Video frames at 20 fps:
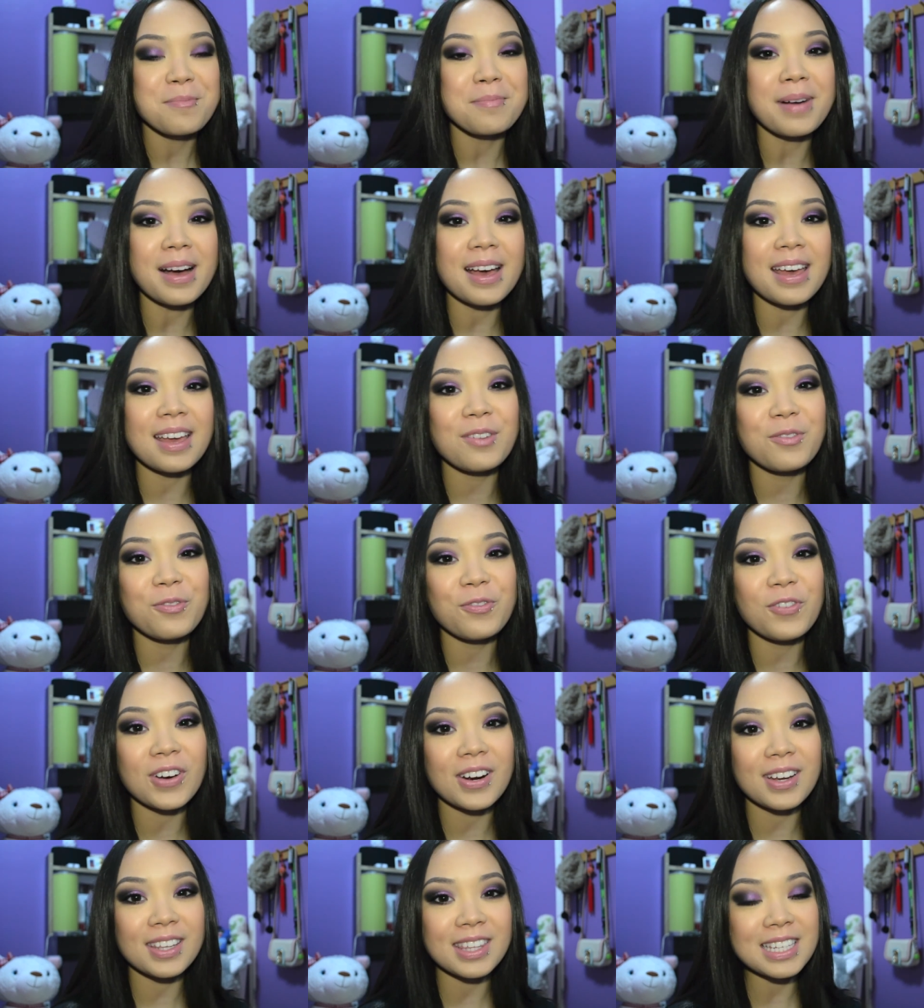but
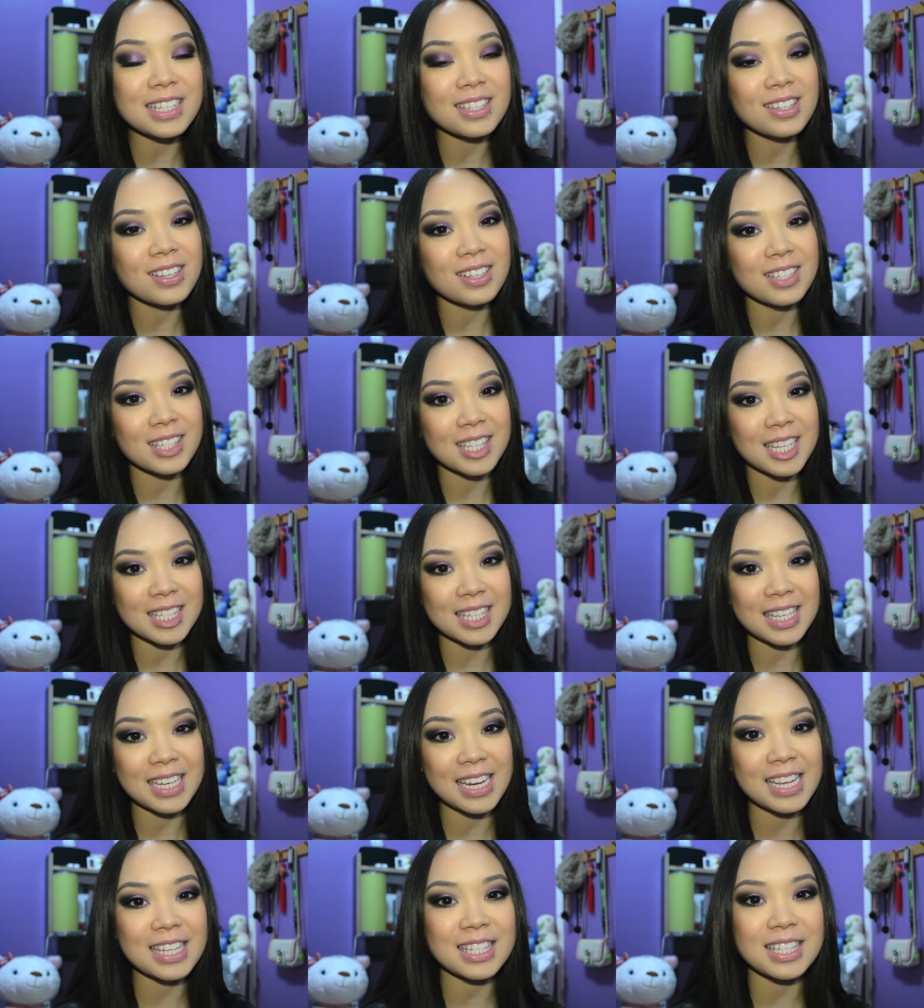for this look, since
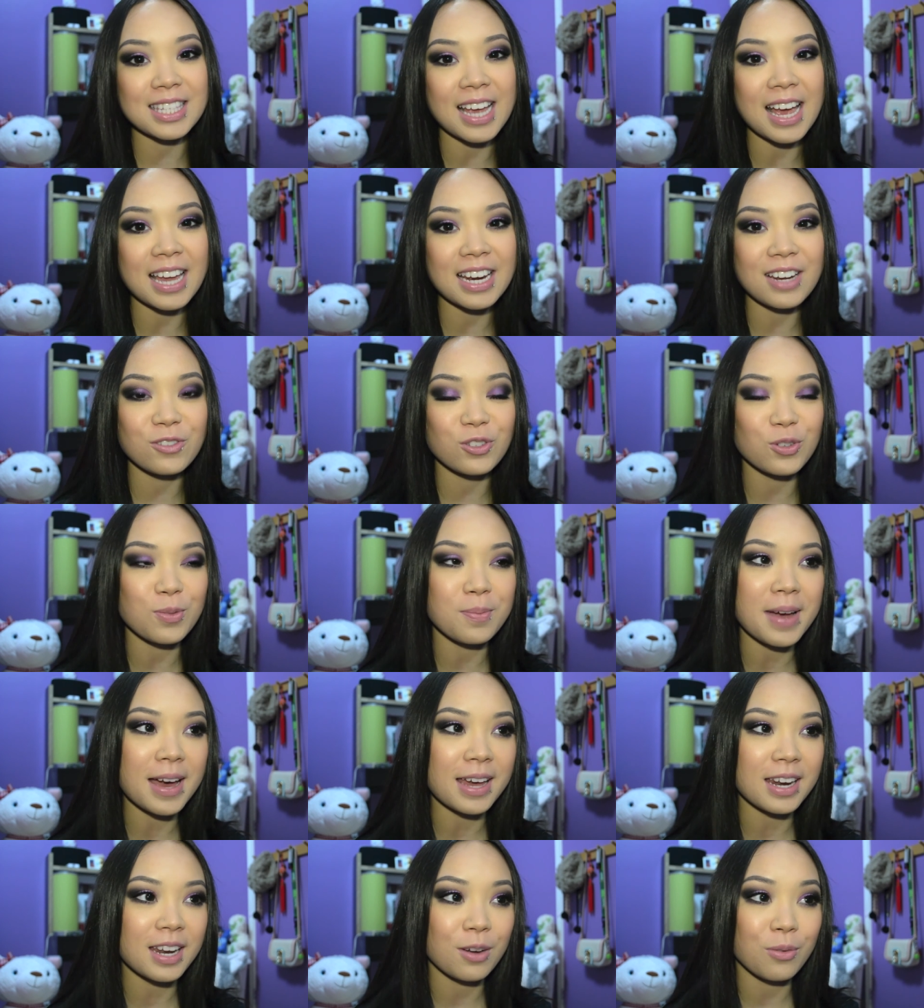it is kind of
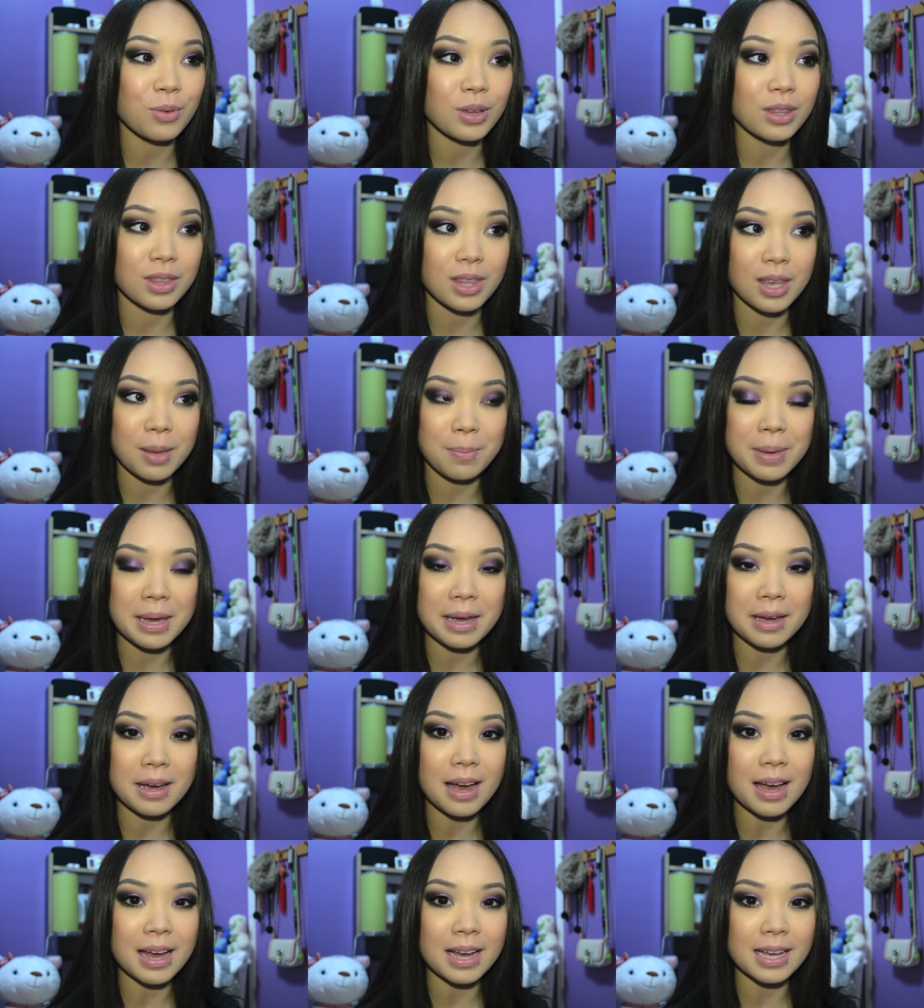dramatic with the
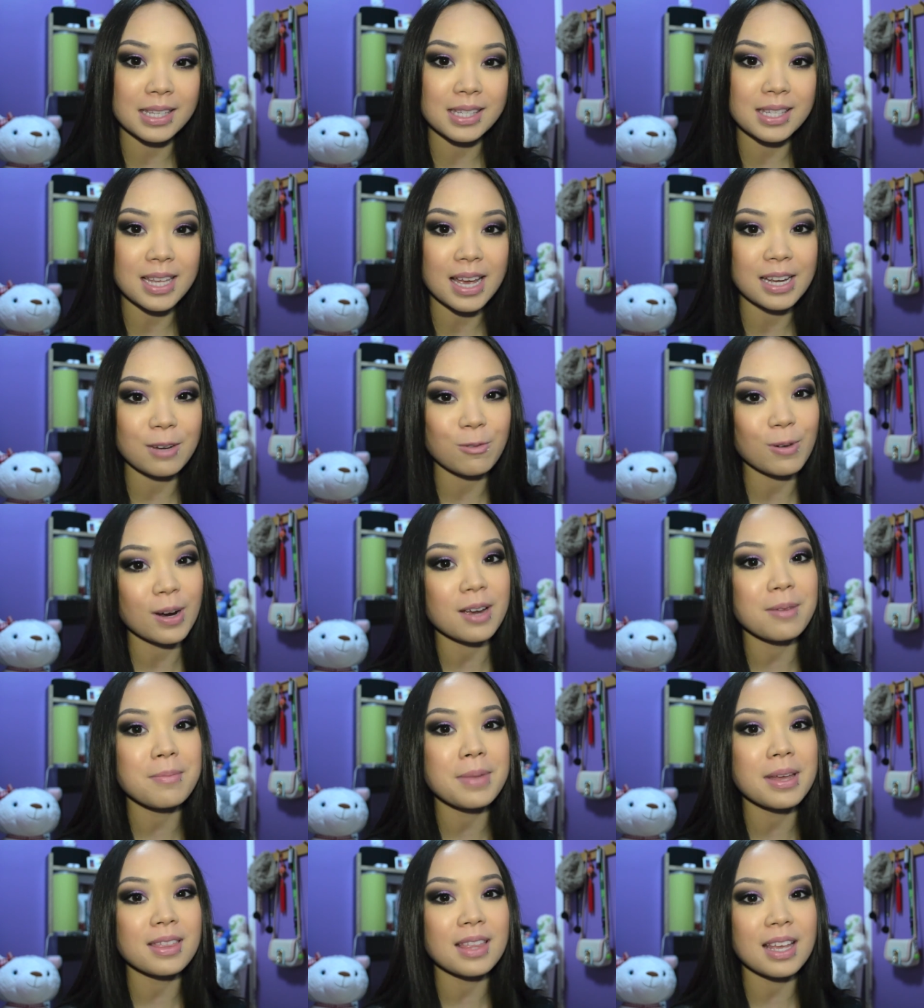pink eyes, I
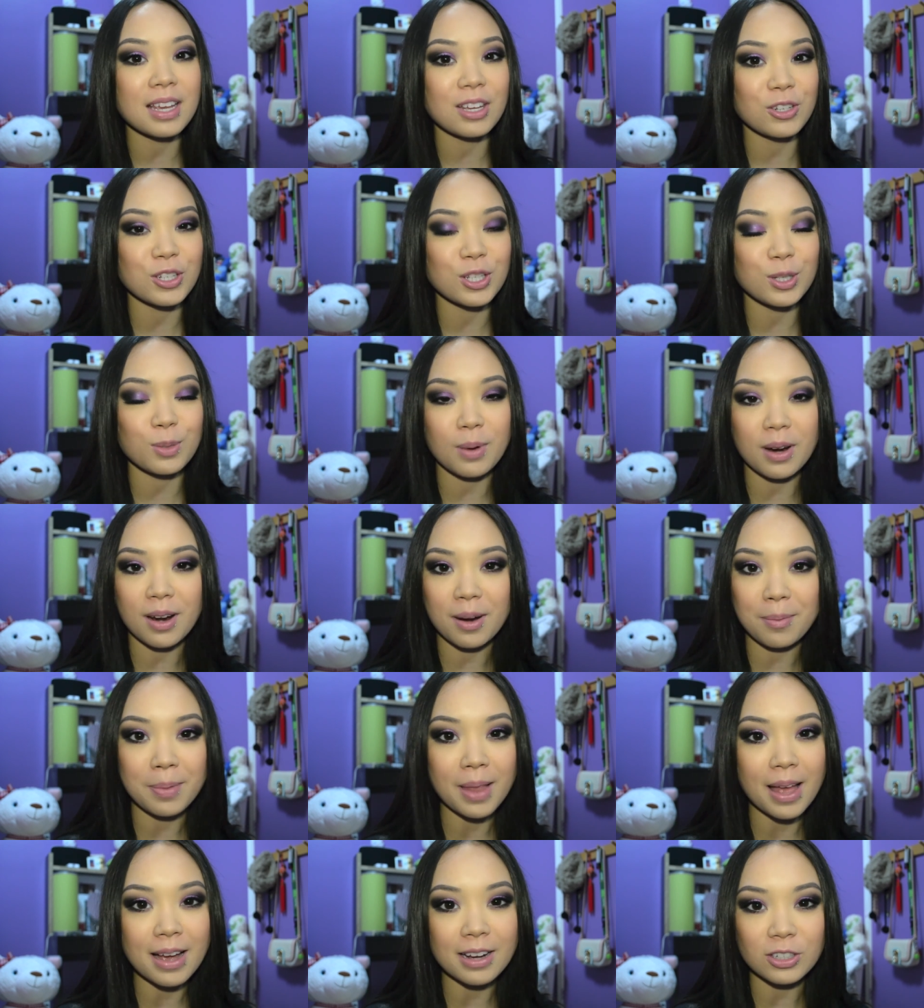recommend that you just wear
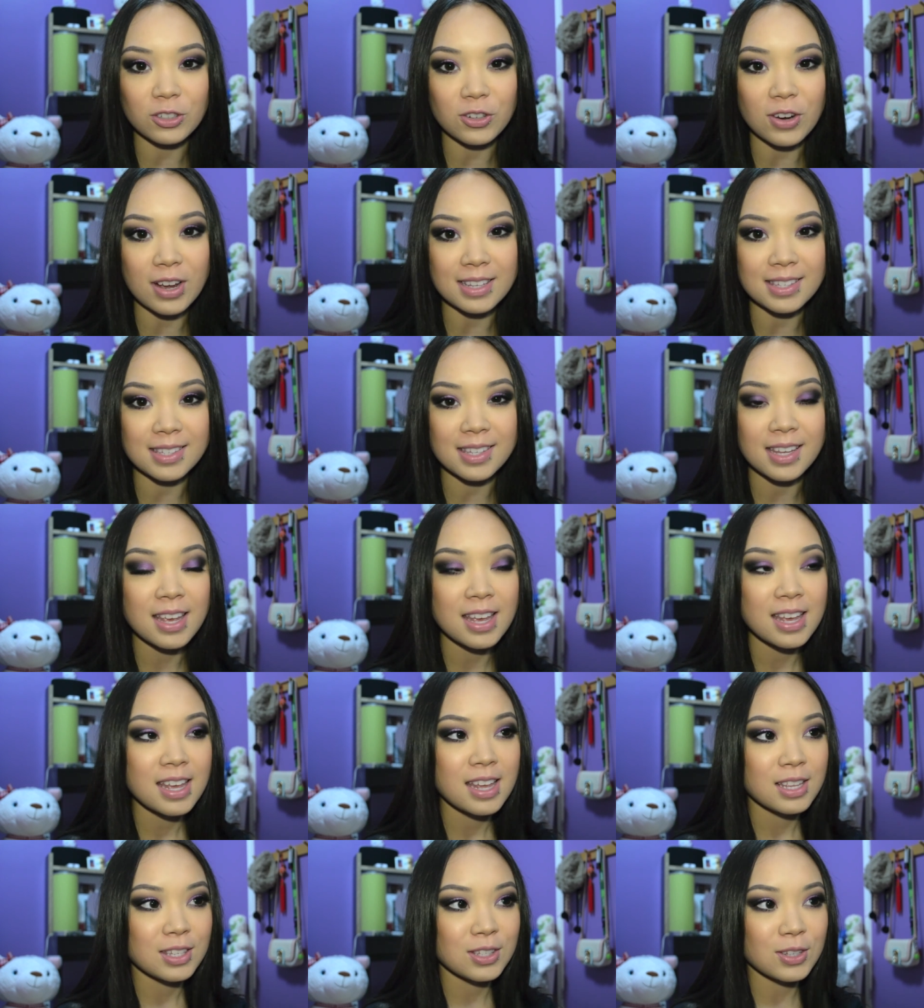a black dress
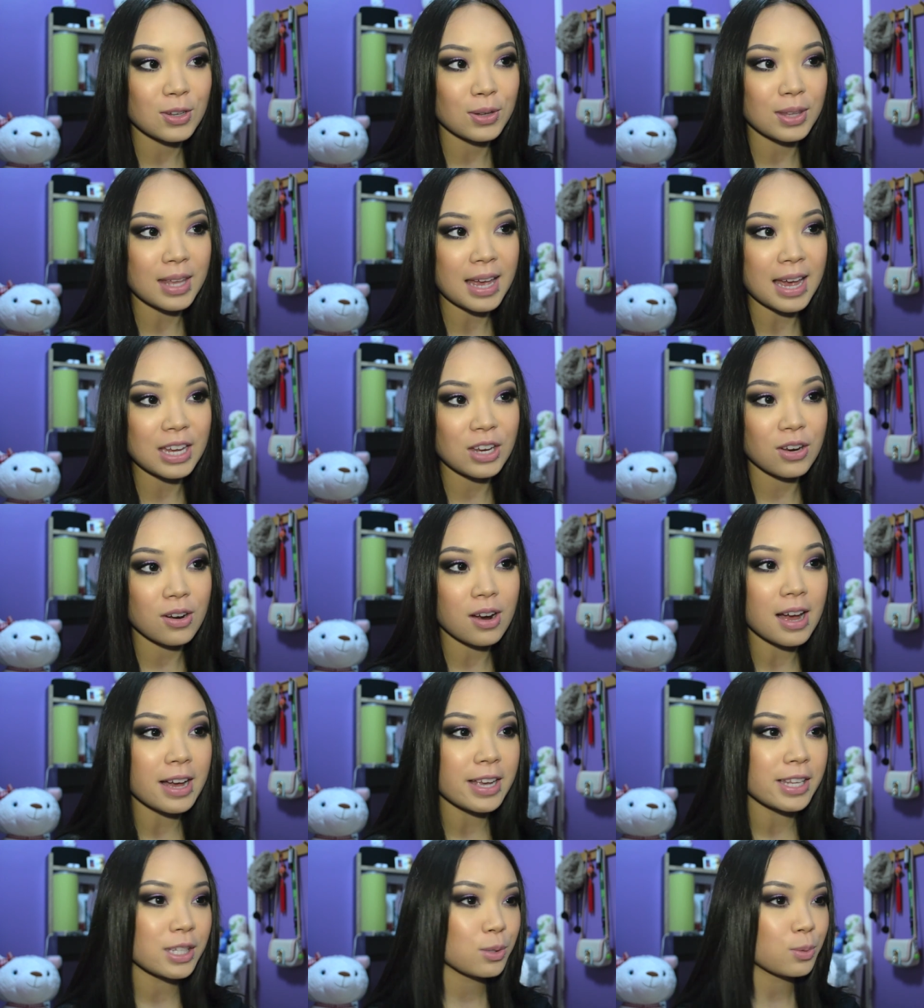so that your
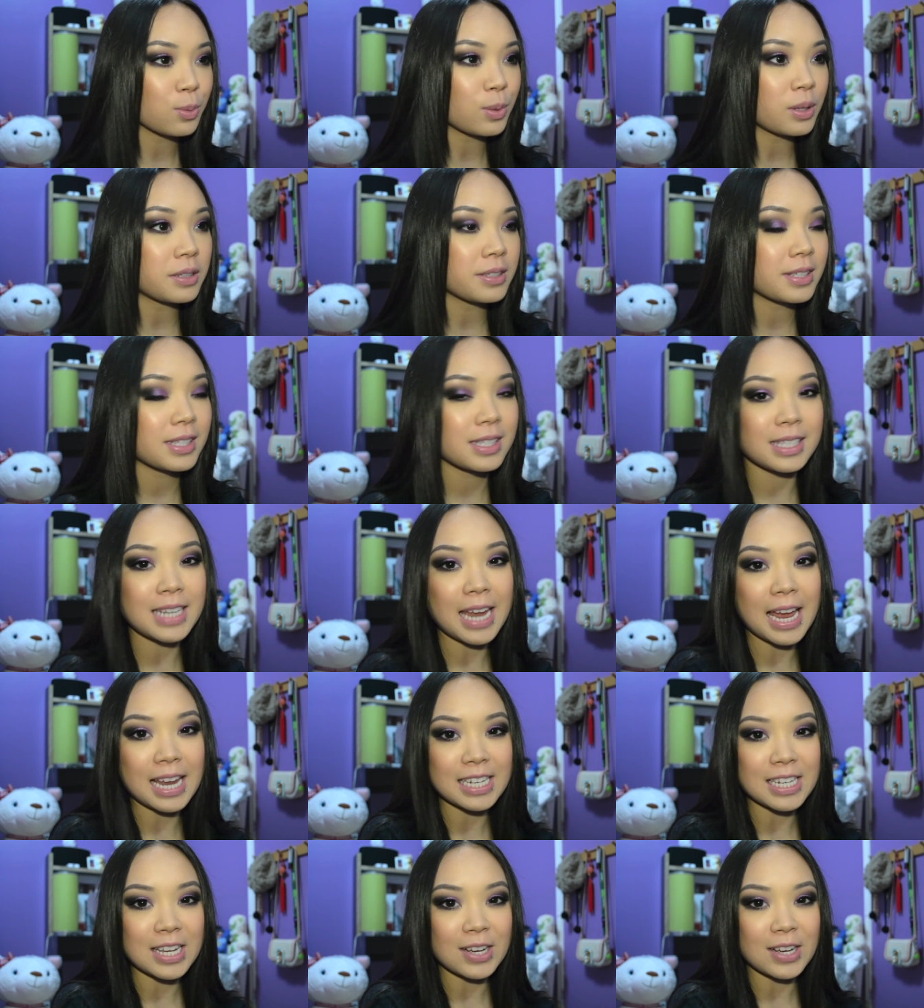eyes will stand